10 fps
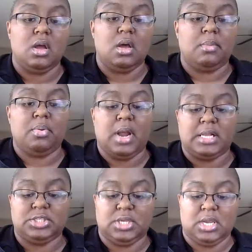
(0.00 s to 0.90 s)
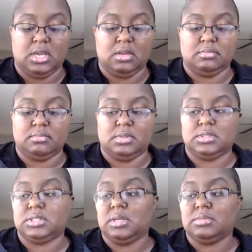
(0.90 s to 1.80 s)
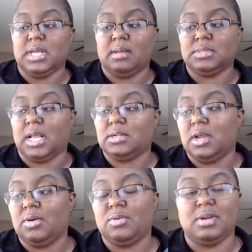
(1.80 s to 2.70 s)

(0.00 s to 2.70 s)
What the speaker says: a project, and sometimes I don't,